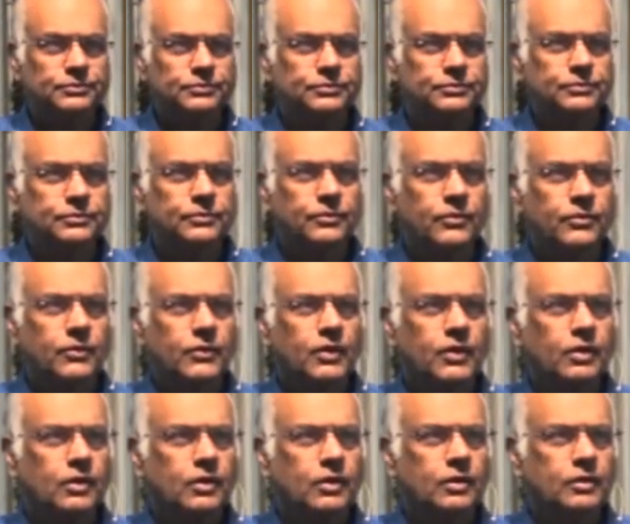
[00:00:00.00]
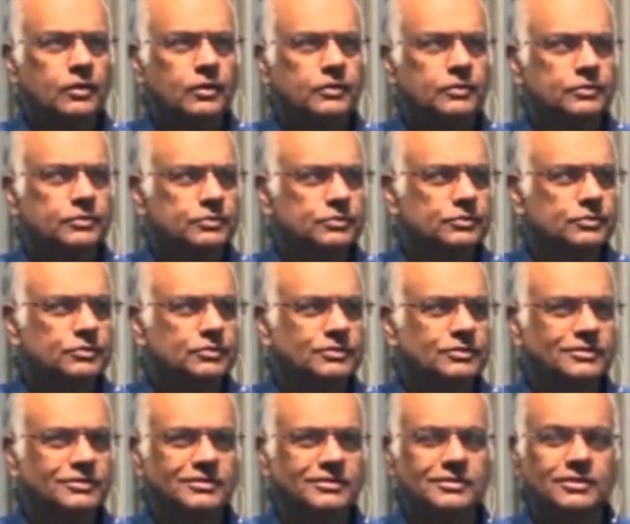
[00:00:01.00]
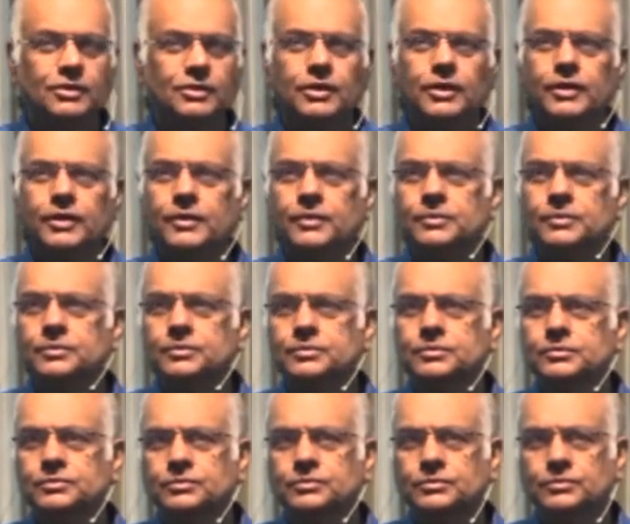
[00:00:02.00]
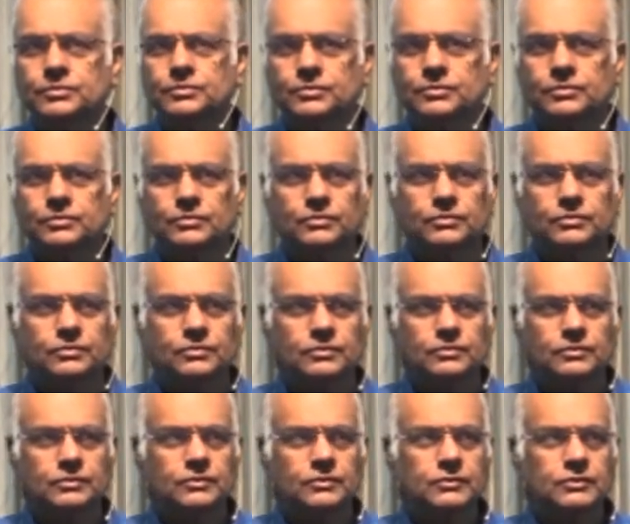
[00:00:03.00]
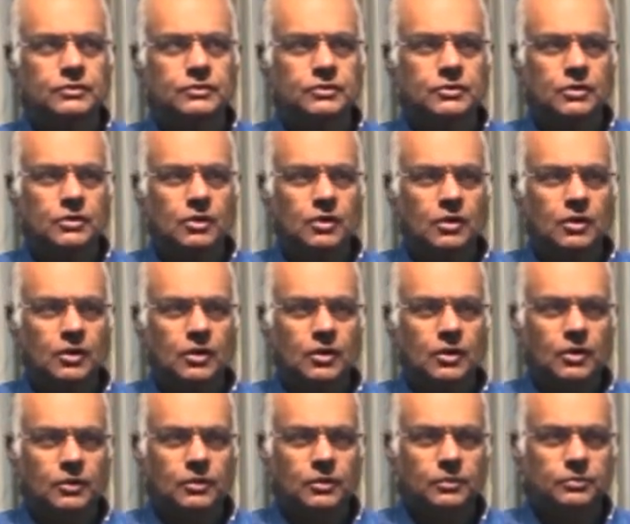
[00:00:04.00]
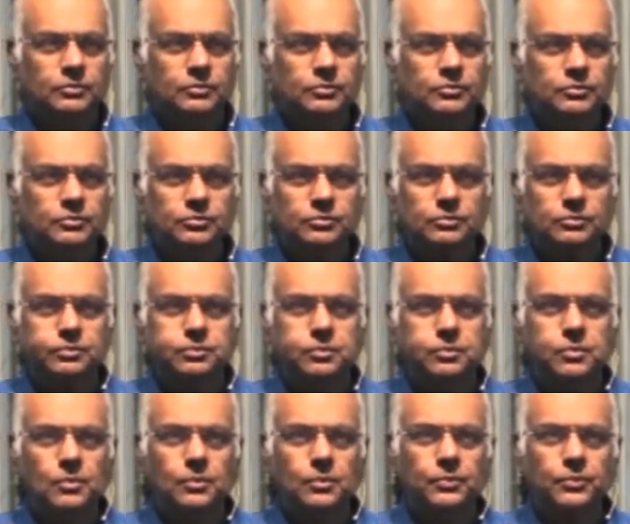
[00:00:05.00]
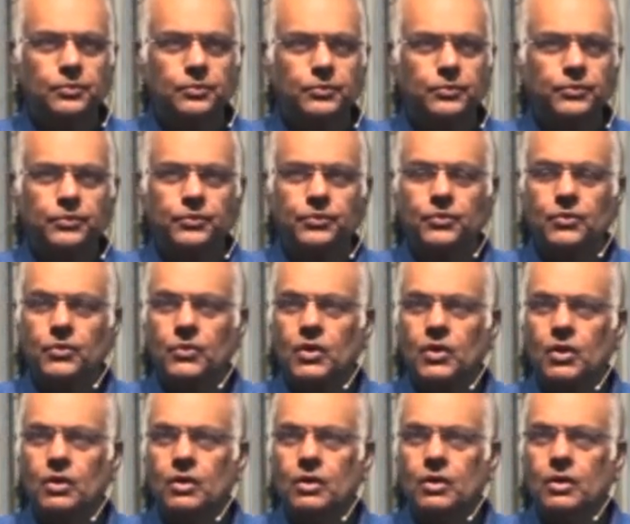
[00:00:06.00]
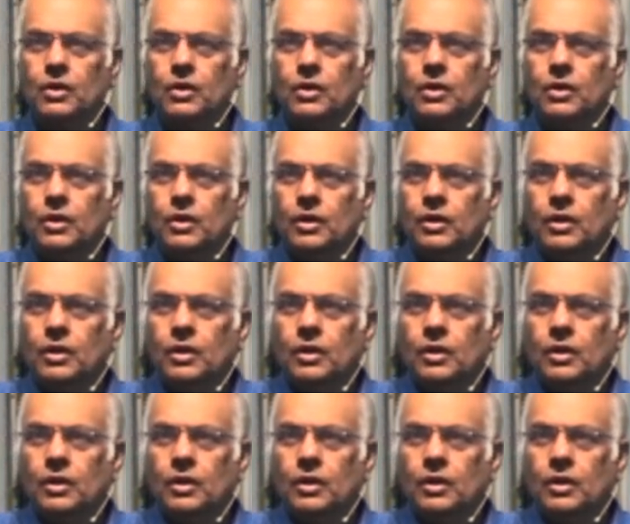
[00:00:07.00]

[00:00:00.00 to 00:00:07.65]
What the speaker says: Nobody speaks.